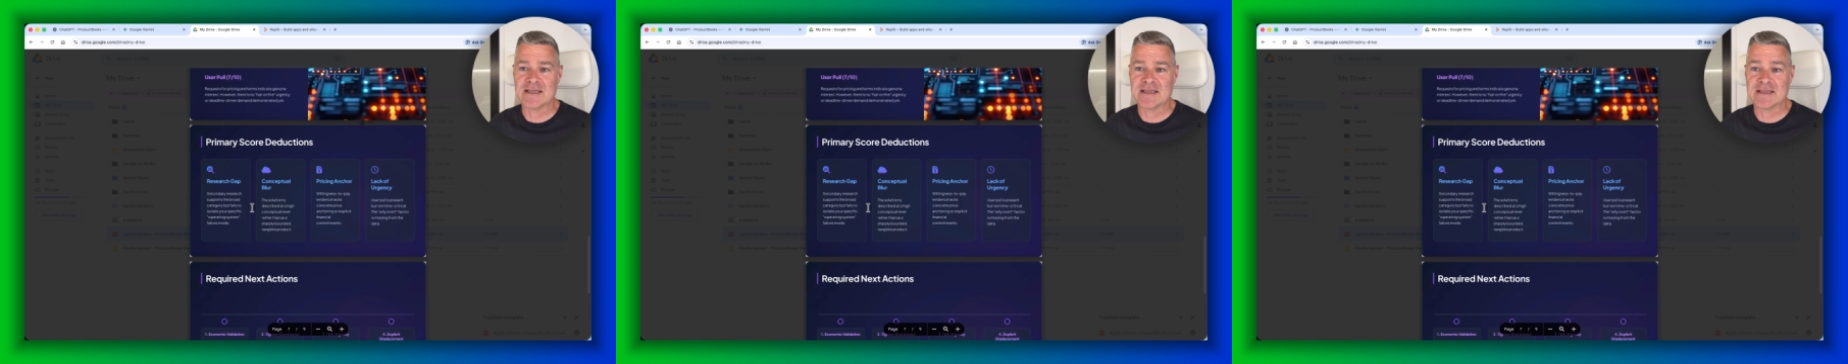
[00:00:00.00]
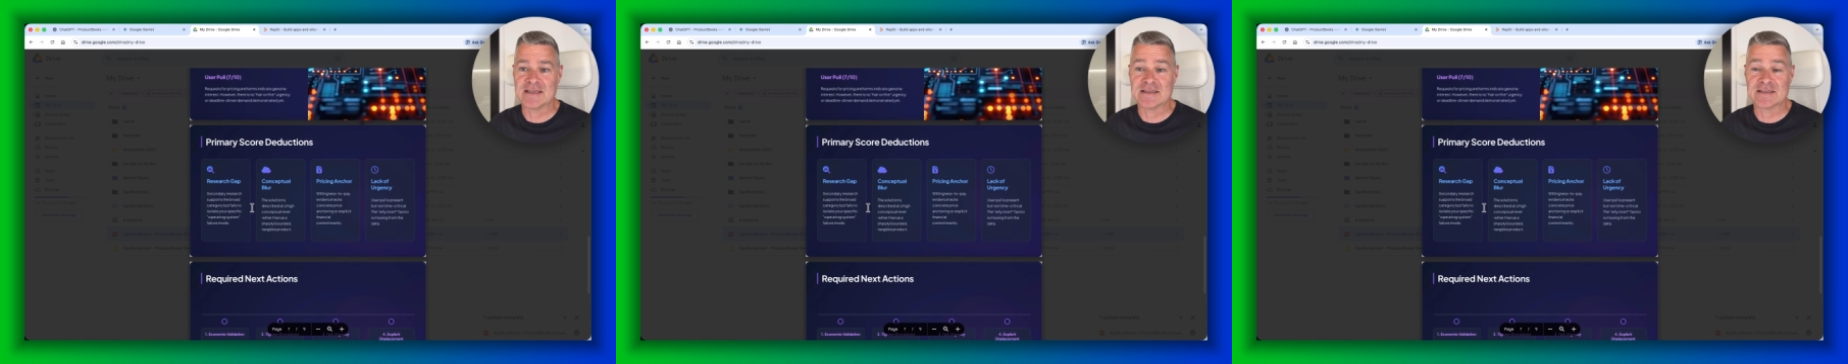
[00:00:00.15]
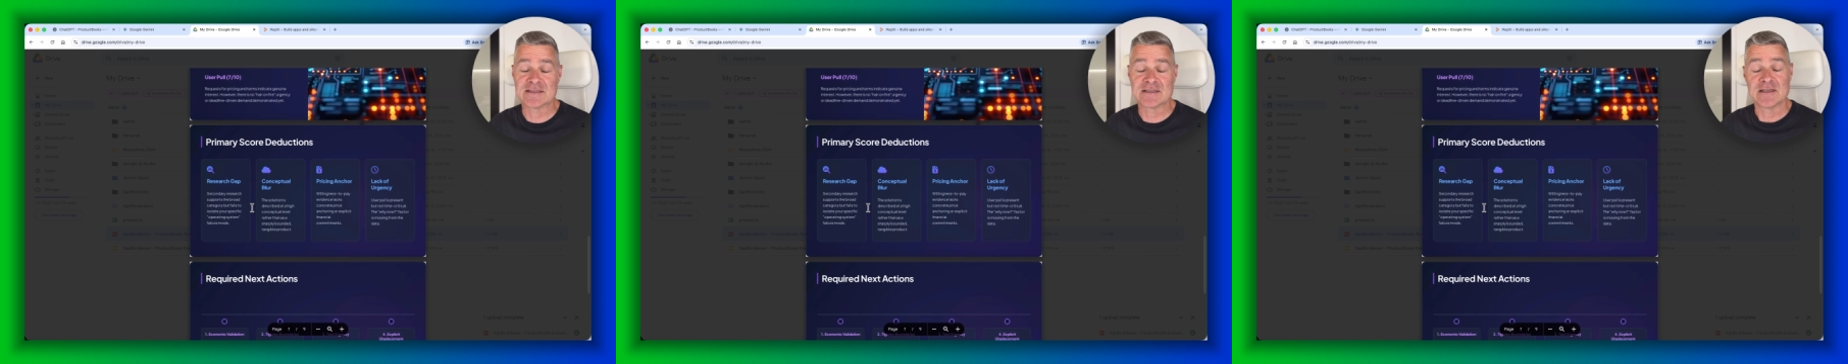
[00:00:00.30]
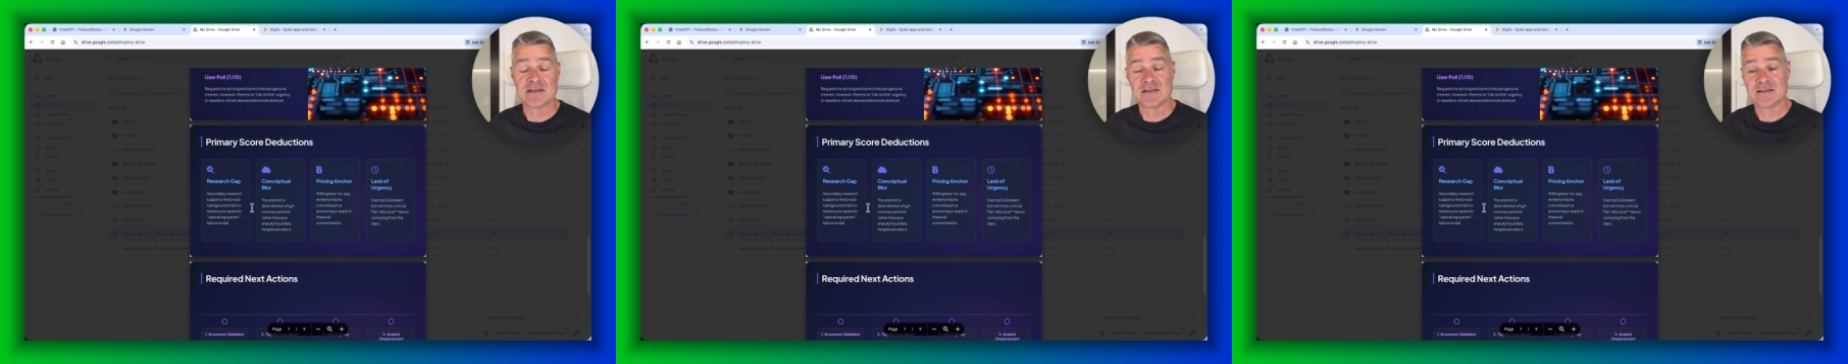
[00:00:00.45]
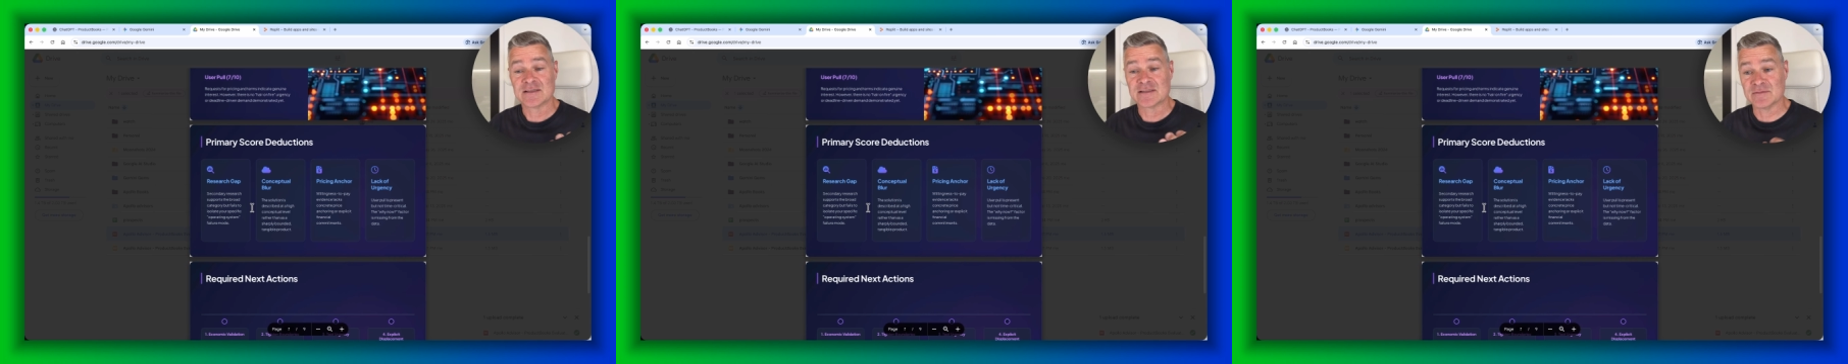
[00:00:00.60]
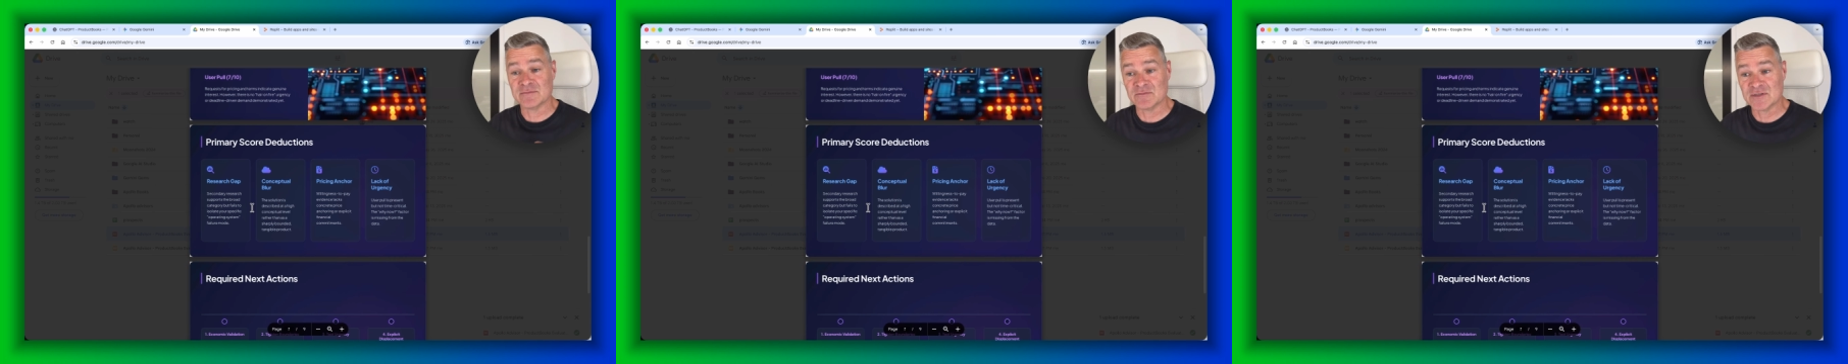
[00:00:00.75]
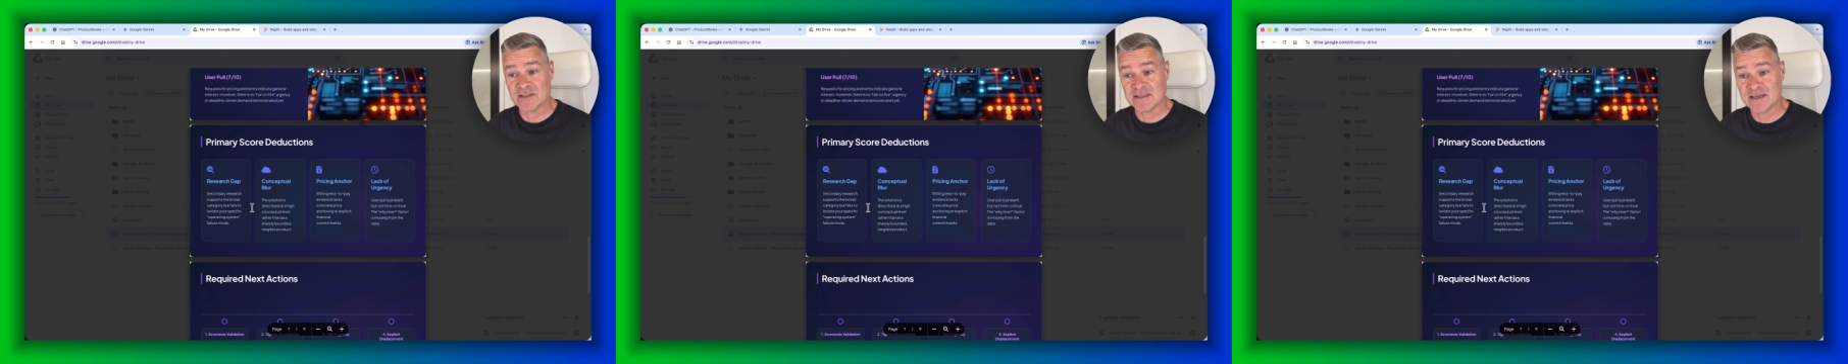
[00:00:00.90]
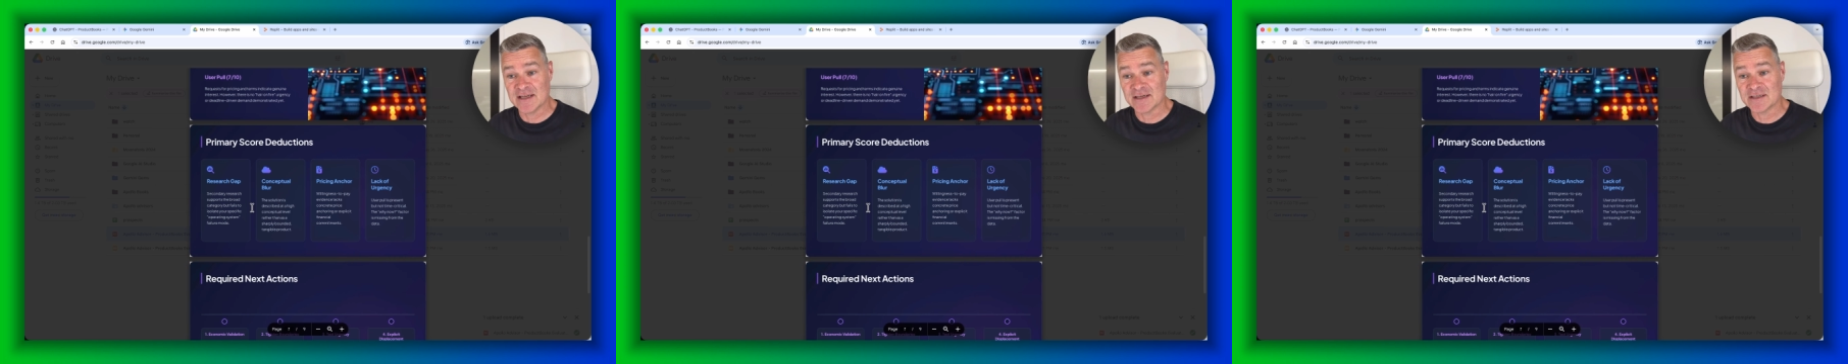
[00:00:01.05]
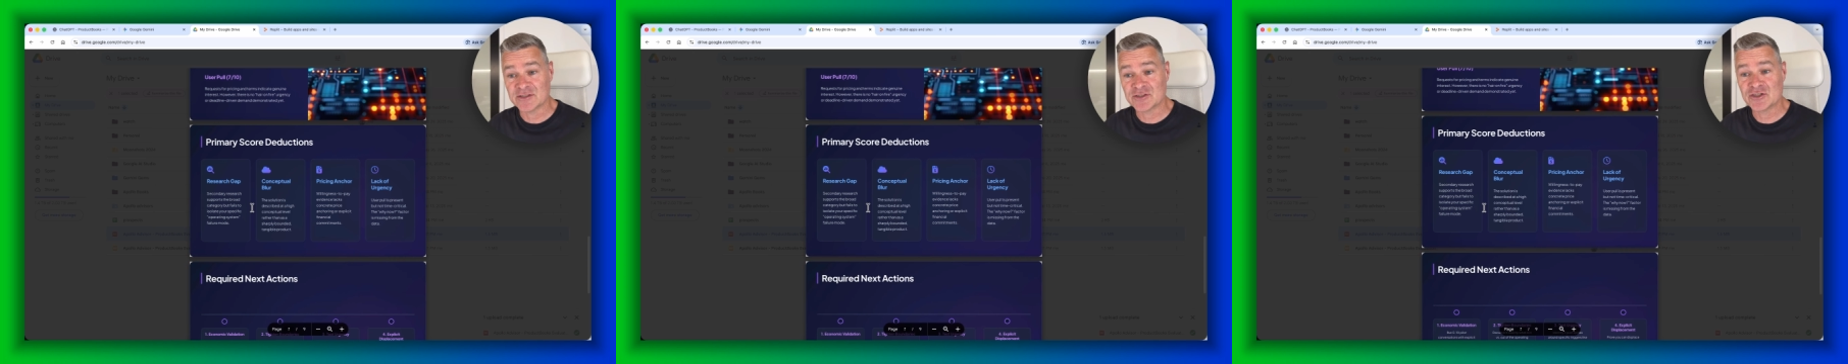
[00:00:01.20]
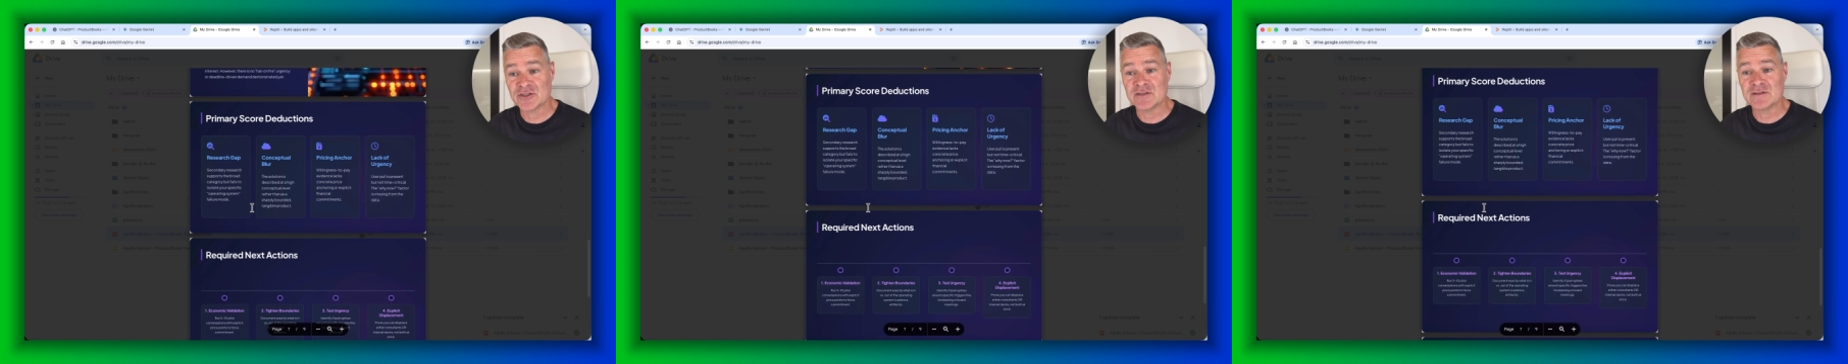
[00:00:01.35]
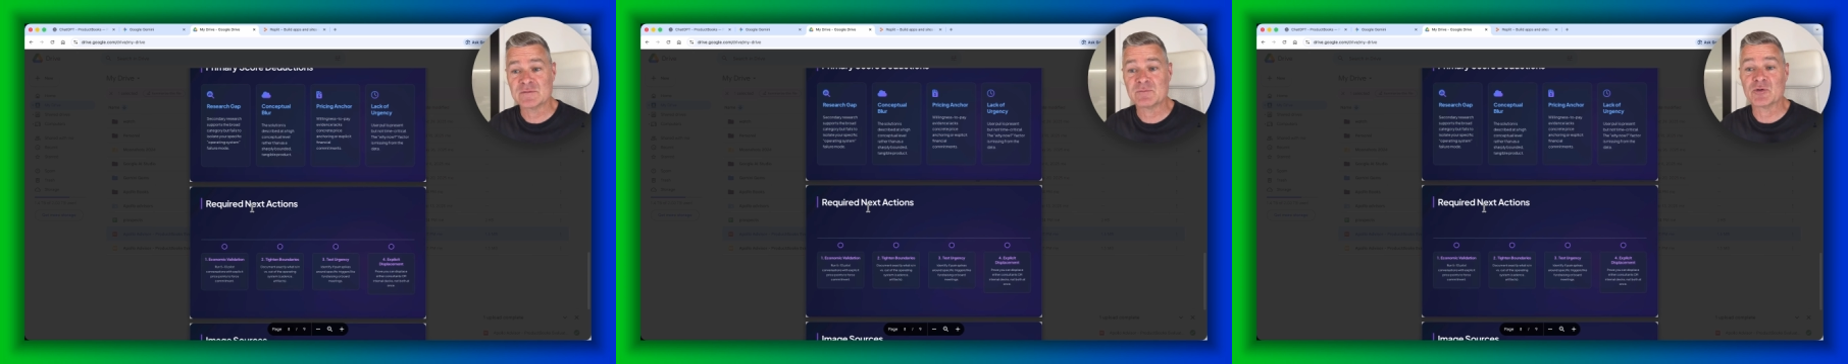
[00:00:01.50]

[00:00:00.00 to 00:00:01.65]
is some deductions,